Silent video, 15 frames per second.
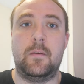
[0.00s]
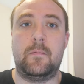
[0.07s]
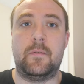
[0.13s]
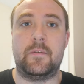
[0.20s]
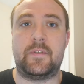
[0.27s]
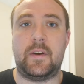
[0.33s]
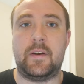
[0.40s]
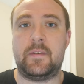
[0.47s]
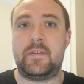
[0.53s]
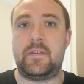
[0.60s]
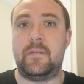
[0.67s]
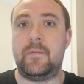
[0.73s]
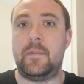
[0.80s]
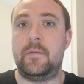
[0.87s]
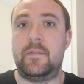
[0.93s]
was as
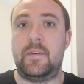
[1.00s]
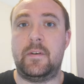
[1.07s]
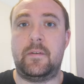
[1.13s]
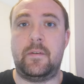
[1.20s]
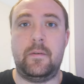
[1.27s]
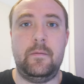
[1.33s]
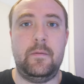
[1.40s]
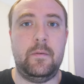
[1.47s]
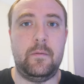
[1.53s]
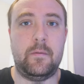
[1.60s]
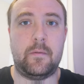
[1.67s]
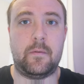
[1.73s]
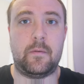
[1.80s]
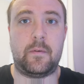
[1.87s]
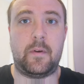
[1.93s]
devoted to the
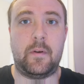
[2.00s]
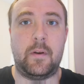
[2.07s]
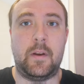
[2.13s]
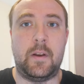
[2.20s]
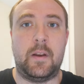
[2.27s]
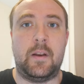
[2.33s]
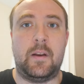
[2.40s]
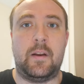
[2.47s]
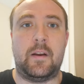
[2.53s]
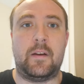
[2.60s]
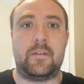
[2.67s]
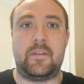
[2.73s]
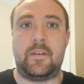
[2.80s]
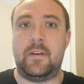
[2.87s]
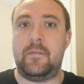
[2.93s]
Lord
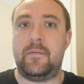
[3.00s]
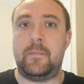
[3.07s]
as the other